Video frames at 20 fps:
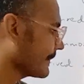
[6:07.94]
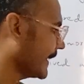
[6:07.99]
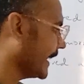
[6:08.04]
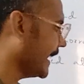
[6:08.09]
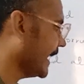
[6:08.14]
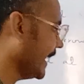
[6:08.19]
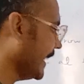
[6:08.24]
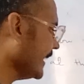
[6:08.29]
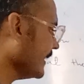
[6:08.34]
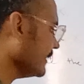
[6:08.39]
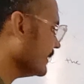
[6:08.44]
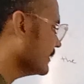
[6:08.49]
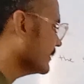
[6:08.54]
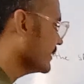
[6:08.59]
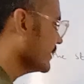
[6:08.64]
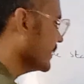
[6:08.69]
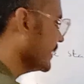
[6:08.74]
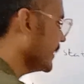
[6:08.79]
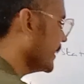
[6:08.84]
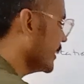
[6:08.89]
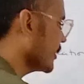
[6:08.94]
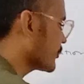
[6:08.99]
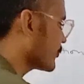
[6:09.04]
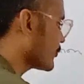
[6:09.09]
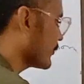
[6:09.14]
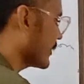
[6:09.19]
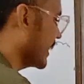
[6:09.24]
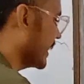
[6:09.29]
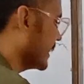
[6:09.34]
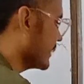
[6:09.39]
and it
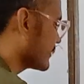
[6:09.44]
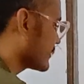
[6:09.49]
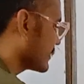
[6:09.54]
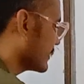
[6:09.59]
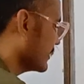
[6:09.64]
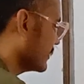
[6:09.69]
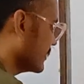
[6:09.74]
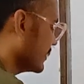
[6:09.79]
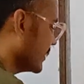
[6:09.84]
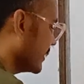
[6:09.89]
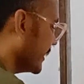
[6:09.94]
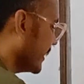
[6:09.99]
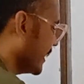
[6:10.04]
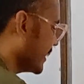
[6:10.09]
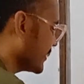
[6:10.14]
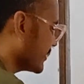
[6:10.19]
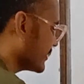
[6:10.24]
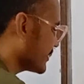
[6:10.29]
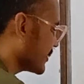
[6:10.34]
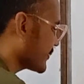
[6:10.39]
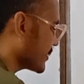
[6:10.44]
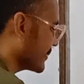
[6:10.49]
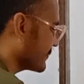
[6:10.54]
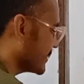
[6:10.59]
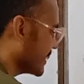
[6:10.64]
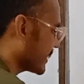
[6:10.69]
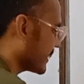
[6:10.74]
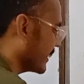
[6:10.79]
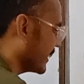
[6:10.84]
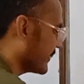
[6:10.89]
rains, it is a
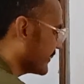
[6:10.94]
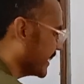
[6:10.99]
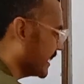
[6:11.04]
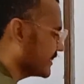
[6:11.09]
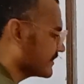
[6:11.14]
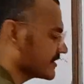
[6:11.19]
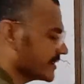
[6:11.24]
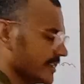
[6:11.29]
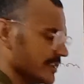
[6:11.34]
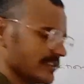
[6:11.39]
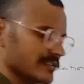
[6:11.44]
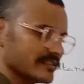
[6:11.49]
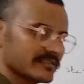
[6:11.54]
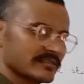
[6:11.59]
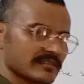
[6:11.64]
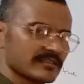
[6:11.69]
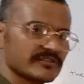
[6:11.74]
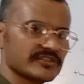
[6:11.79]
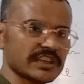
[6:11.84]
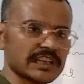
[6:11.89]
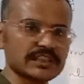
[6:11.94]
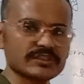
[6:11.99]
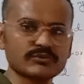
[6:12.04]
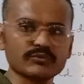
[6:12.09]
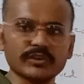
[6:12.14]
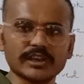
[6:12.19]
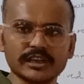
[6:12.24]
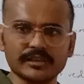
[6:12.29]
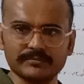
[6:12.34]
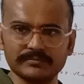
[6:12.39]
subject and rains is just
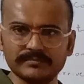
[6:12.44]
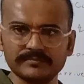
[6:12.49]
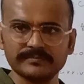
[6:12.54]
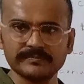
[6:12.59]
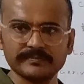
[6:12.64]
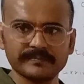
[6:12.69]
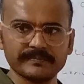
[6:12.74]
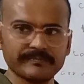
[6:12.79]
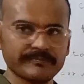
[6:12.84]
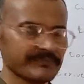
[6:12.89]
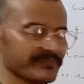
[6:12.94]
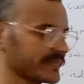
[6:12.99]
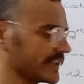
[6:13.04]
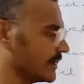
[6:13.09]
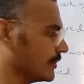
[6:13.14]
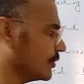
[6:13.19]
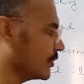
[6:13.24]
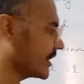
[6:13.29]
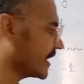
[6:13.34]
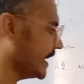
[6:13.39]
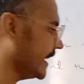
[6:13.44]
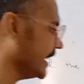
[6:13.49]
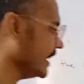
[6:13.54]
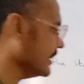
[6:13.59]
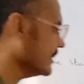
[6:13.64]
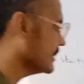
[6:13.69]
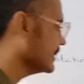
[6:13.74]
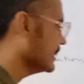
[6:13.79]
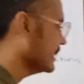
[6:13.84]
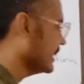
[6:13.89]
verb,
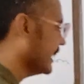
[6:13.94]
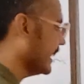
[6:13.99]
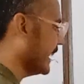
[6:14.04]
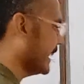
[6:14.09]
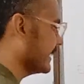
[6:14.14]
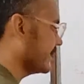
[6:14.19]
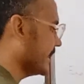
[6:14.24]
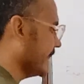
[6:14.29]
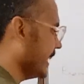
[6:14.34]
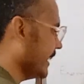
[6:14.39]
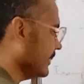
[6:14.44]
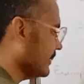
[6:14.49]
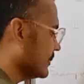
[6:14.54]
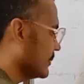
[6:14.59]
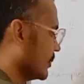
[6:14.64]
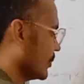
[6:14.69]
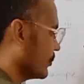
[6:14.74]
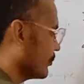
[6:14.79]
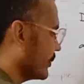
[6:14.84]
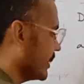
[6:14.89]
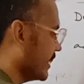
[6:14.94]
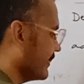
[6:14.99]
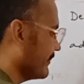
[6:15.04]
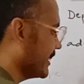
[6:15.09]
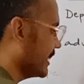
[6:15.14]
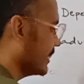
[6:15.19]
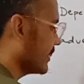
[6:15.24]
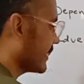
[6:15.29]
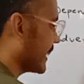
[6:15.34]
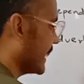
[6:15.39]
okay, and then we
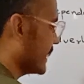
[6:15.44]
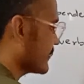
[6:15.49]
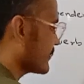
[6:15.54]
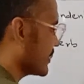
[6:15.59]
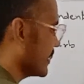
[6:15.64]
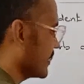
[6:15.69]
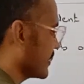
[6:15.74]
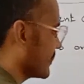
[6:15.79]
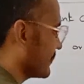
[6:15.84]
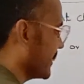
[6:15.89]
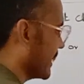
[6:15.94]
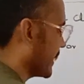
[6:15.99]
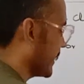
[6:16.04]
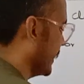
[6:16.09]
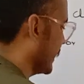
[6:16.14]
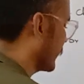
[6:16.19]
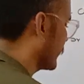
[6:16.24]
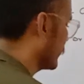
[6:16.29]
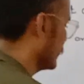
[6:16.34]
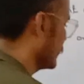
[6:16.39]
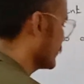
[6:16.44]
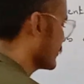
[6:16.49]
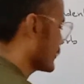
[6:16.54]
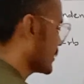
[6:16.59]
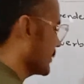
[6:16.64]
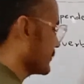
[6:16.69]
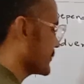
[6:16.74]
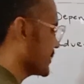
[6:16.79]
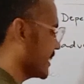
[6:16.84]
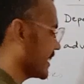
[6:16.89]
will cancel the picnic,
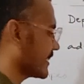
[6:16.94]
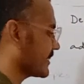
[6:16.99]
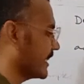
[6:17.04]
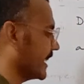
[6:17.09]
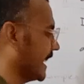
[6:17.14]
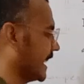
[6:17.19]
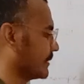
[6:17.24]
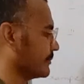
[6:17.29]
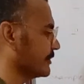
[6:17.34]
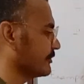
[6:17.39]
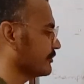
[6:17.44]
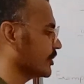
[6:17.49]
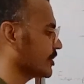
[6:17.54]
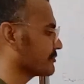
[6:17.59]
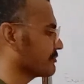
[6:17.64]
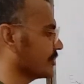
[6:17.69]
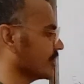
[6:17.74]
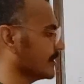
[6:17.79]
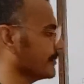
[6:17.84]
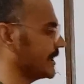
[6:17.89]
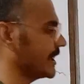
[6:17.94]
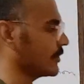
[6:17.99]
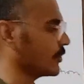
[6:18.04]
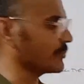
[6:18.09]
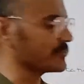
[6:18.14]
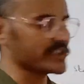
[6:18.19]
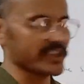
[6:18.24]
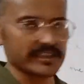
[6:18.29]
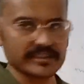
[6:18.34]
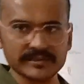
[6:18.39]
subject, helping verb and
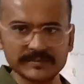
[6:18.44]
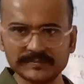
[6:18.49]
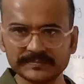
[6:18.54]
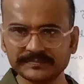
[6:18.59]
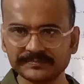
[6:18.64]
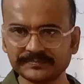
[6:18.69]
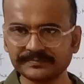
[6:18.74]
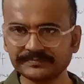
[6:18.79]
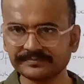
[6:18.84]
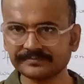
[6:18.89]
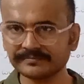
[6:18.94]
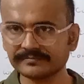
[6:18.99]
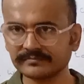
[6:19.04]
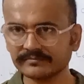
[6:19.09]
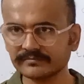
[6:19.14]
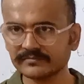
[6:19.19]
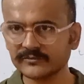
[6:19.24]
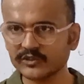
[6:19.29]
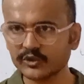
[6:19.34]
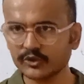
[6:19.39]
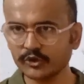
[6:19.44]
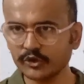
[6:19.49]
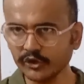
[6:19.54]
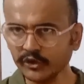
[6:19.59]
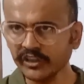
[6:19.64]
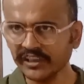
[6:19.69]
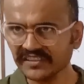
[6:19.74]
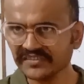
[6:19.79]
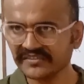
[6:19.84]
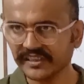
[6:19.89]
object. So do you
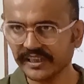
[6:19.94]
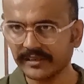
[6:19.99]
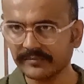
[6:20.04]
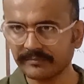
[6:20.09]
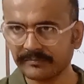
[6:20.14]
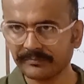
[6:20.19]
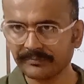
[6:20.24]
understand?